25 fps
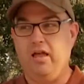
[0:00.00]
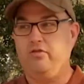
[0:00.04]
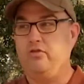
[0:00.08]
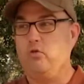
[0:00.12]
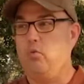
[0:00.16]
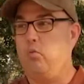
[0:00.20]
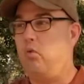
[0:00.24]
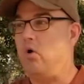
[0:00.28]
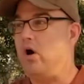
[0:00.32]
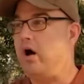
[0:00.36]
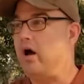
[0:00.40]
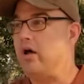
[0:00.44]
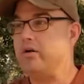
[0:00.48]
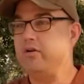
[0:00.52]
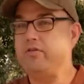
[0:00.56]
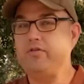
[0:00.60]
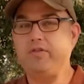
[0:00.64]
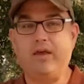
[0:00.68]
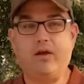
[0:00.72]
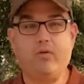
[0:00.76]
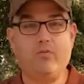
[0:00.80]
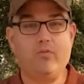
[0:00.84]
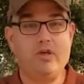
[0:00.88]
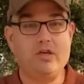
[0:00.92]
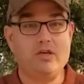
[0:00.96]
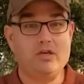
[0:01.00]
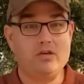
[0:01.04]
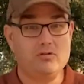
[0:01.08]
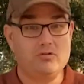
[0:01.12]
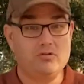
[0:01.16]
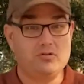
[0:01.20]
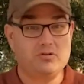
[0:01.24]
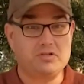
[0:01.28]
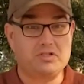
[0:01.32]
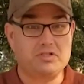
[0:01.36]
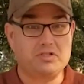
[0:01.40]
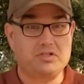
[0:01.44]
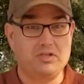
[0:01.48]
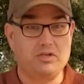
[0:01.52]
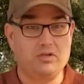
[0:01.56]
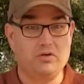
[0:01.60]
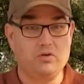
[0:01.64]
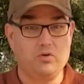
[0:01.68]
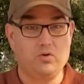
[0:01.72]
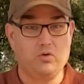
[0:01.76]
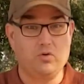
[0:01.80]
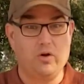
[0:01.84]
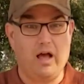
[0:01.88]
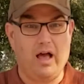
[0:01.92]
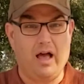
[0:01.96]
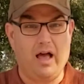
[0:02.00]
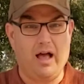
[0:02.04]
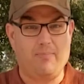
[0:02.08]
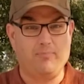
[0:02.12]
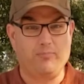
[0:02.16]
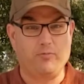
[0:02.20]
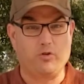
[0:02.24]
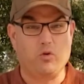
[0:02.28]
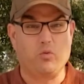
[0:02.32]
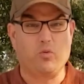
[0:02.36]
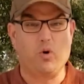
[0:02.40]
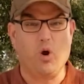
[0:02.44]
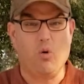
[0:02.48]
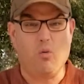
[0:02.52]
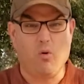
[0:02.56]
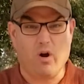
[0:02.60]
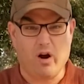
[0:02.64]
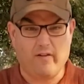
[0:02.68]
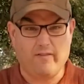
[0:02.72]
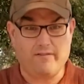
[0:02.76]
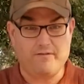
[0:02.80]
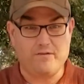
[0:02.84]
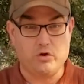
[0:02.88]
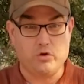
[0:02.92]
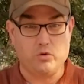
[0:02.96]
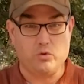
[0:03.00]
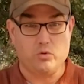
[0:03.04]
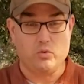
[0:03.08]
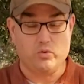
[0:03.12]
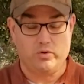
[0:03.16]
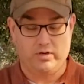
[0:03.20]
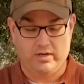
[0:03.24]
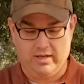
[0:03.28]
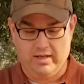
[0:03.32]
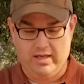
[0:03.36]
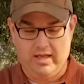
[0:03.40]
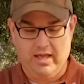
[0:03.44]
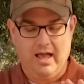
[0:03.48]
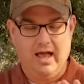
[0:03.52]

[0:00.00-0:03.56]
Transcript: the water that we use to grow our food,